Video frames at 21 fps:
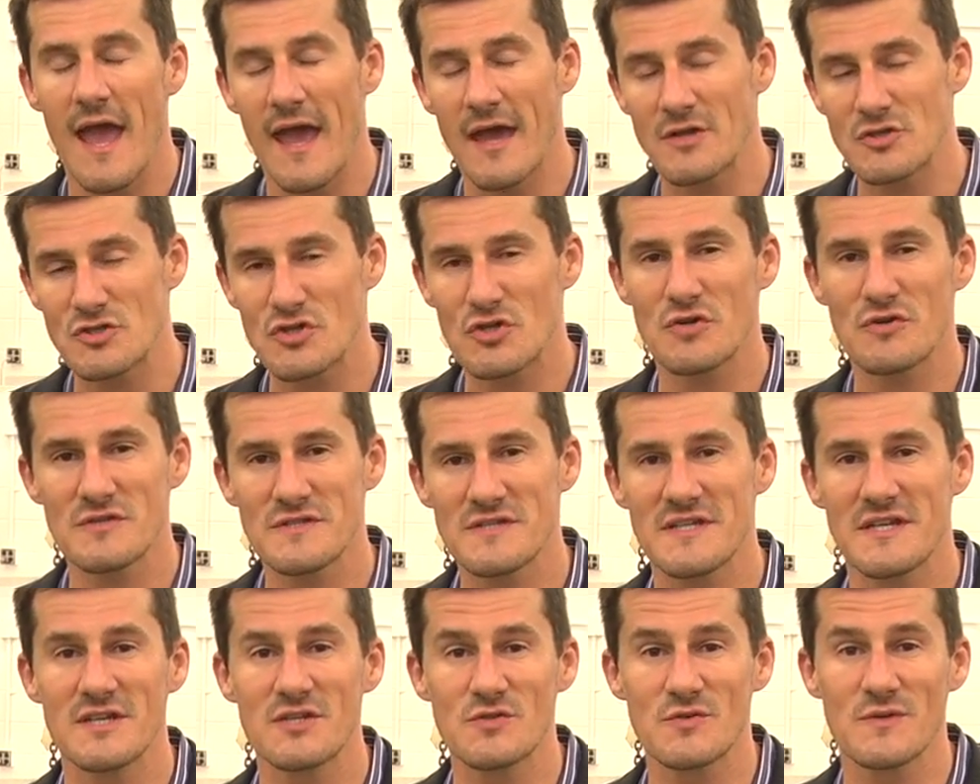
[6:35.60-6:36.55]
and turns
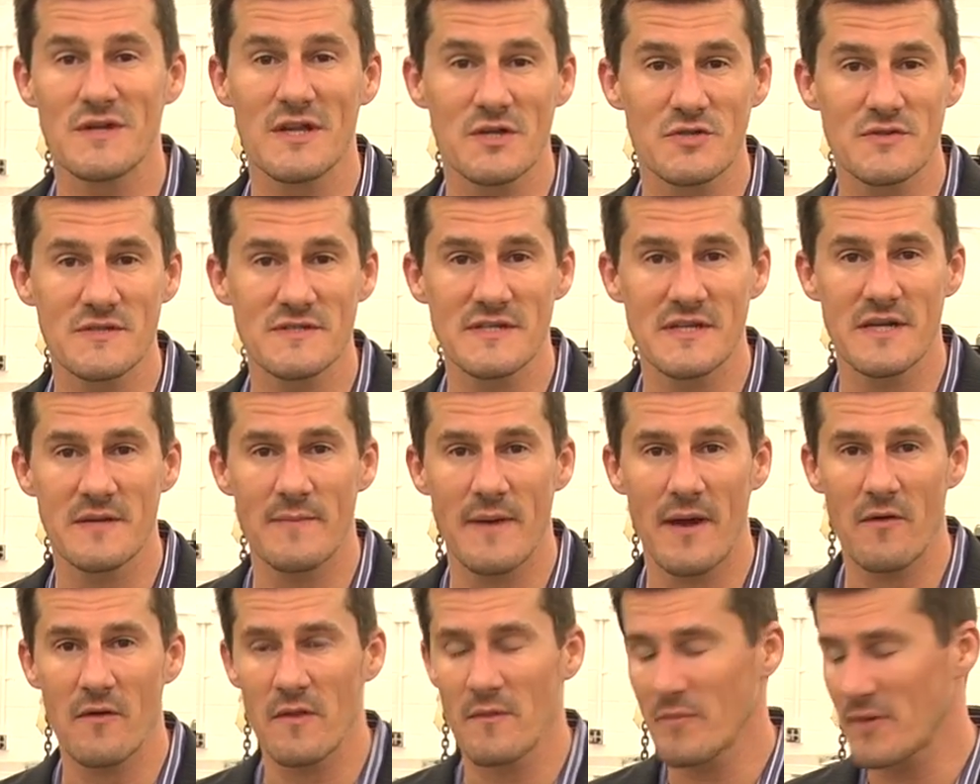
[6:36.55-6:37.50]
it into electricity to
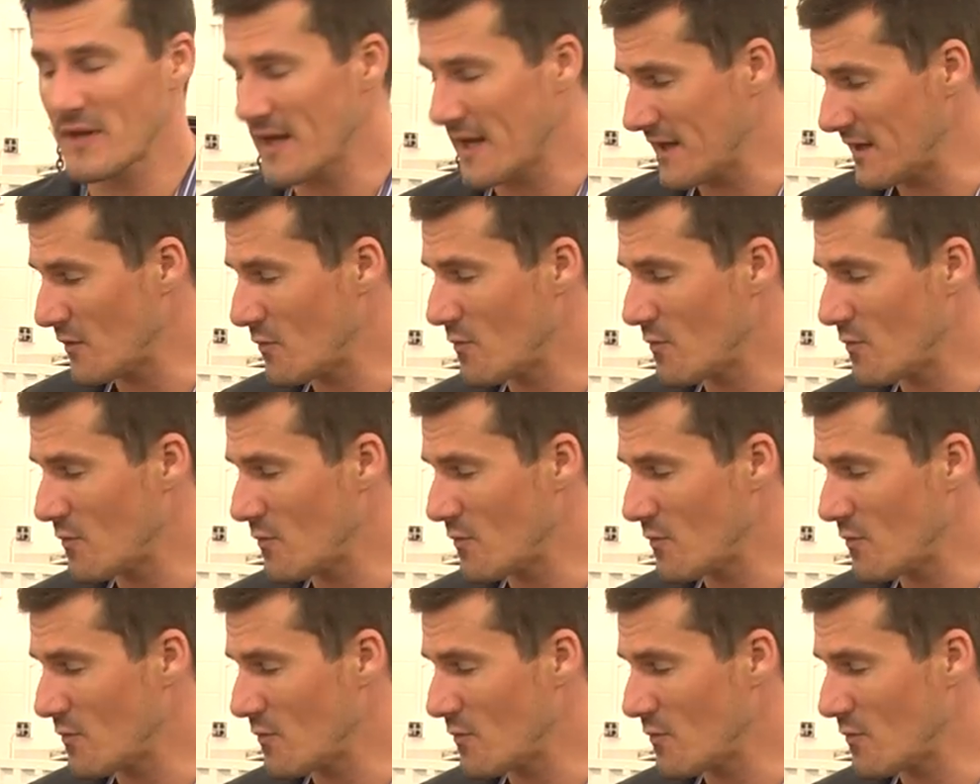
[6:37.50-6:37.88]
power the plane.